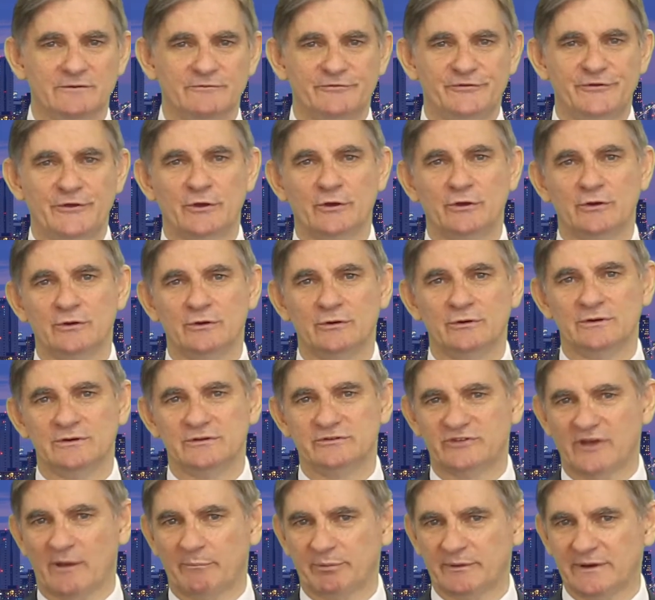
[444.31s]
Few
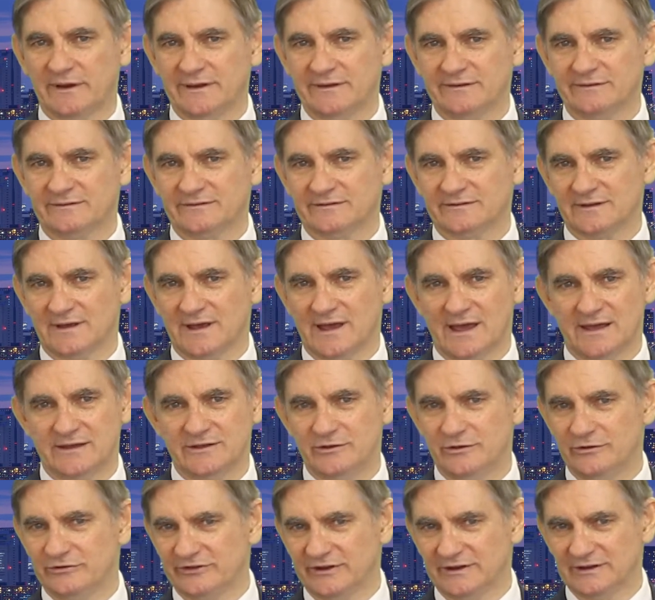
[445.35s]
Japanese are
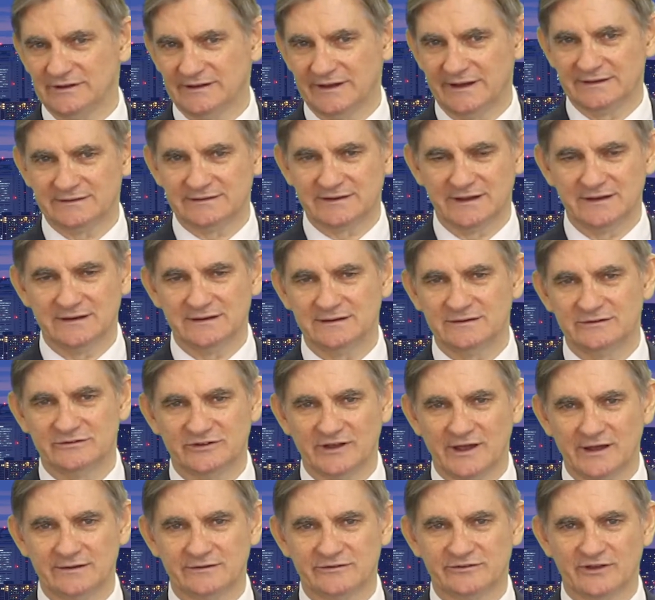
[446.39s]
using LinkedIn as
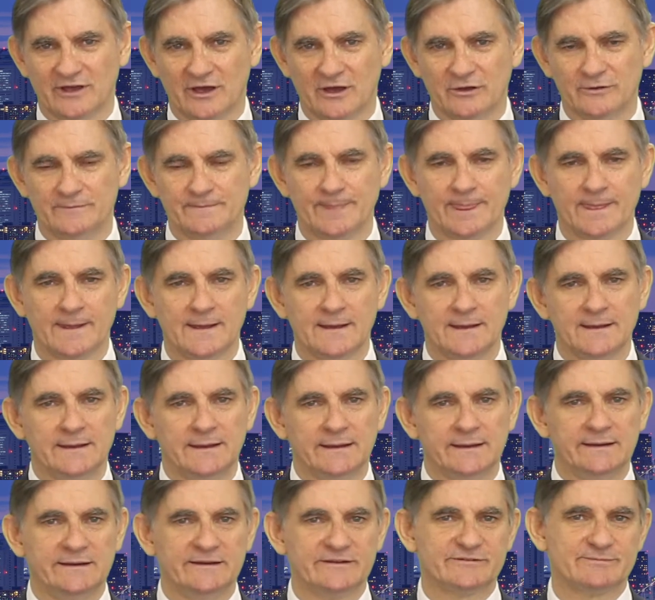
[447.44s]
yet, so
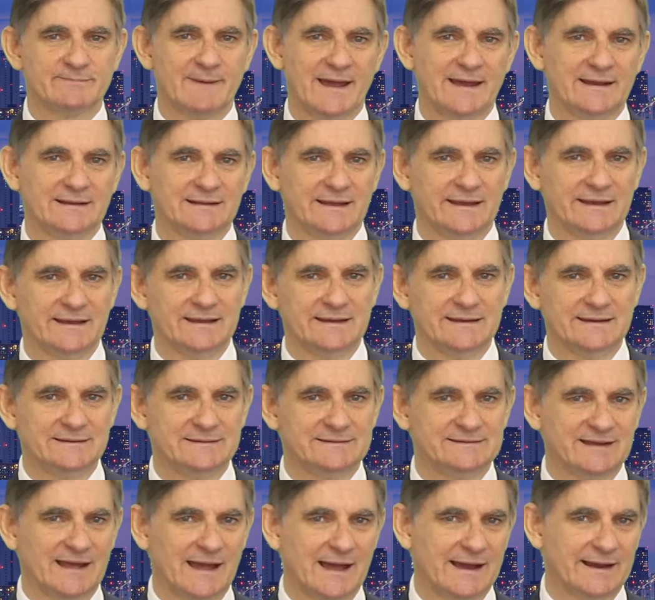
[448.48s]
it is mainly
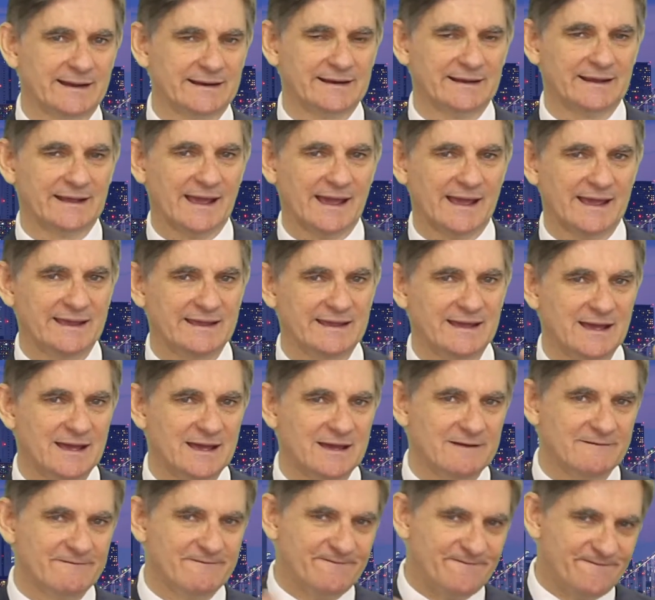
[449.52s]
targeting a
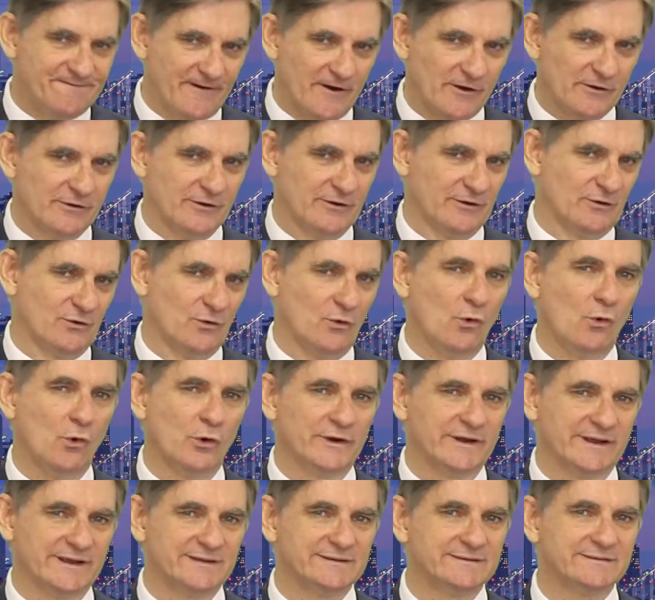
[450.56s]
foreign
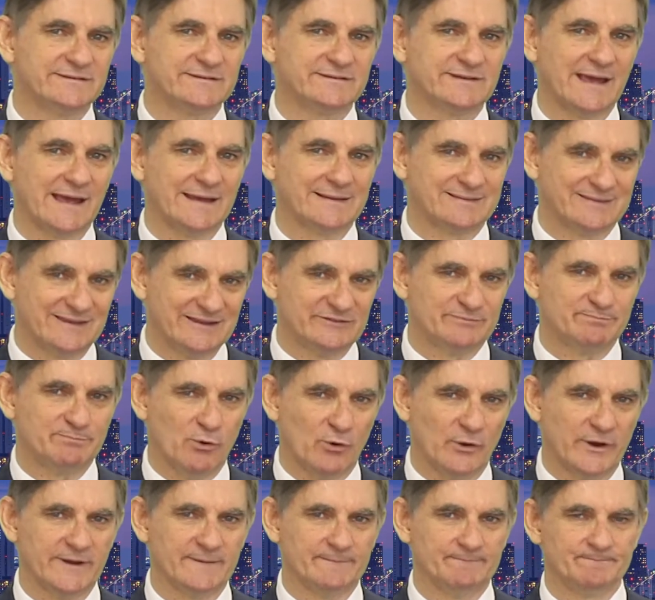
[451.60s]
audience at this
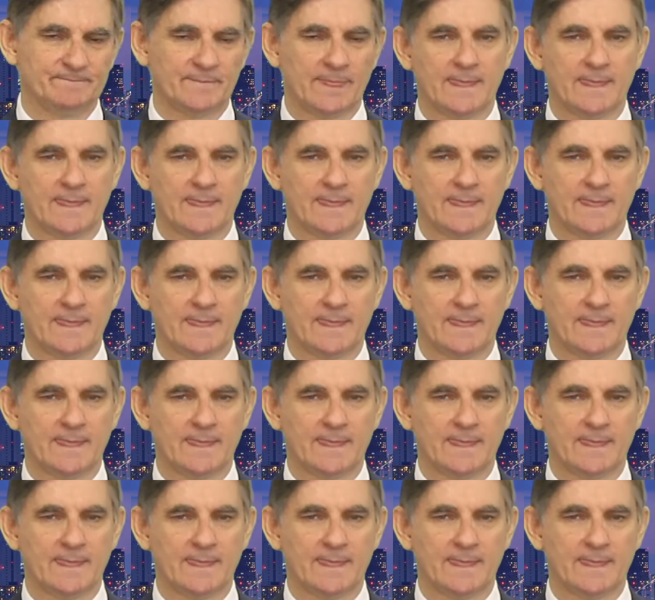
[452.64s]
point.